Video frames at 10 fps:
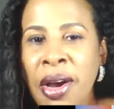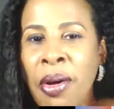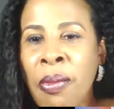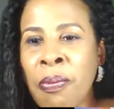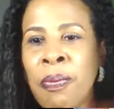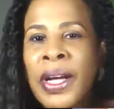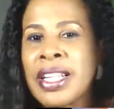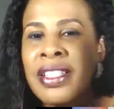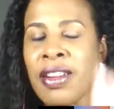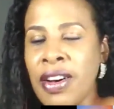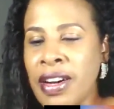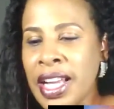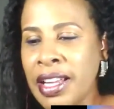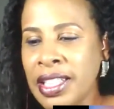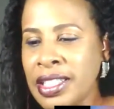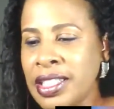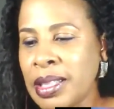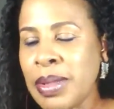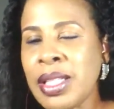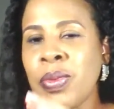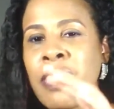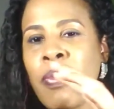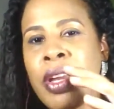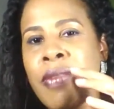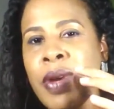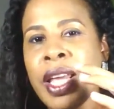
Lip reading: But as long, sometimes we